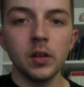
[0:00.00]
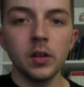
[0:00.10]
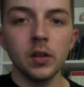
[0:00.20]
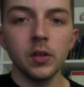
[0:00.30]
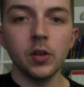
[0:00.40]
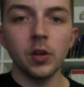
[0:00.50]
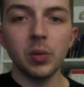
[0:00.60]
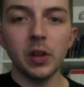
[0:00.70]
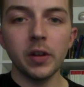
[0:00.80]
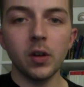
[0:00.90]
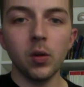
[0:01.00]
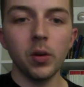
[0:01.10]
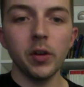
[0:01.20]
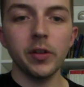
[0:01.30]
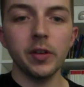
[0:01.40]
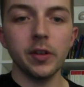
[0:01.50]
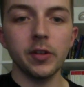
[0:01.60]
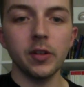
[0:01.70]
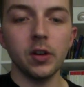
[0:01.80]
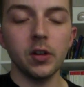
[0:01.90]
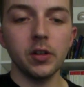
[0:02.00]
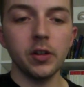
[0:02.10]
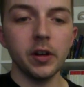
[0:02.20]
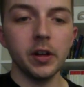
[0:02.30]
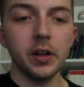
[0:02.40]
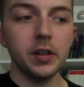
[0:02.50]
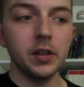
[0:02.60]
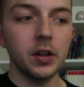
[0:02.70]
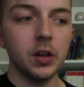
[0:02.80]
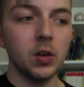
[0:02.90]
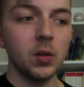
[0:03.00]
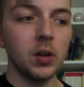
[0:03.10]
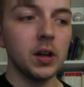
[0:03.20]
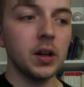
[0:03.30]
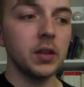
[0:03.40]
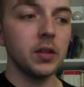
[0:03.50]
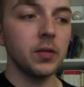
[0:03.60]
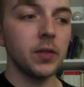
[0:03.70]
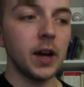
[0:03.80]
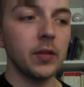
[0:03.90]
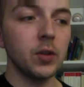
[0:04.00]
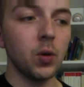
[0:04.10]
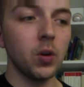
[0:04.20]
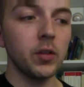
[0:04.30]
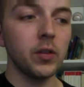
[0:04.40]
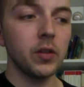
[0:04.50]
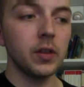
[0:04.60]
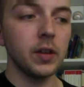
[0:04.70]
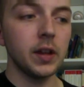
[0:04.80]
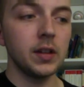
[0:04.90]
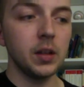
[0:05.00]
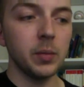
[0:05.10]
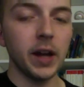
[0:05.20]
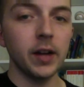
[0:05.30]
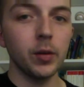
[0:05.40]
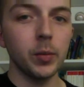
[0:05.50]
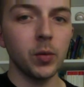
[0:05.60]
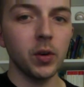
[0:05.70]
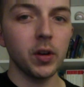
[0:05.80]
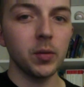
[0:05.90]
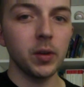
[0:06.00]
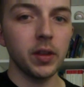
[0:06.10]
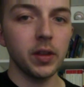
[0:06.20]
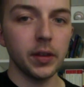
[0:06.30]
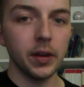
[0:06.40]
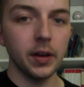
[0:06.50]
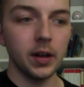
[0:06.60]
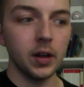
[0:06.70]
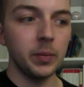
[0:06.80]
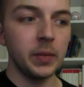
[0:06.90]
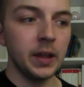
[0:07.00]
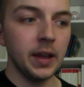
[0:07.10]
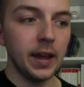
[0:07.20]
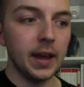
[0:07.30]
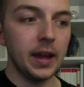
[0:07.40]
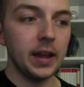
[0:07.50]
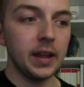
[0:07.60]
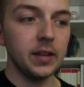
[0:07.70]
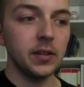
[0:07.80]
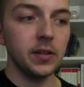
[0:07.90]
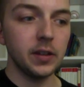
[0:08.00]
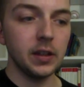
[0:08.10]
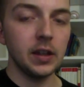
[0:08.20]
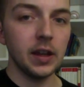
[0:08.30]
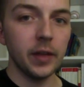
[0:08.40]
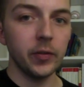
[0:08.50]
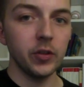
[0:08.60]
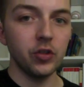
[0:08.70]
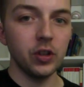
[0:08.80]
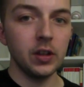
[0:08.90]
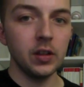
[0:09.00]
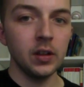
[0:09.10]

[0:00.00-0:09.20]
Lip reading: So to play the chorus in this song, you're going to need to know 5 chords. That D minor we've been working with, A, C, F, and G.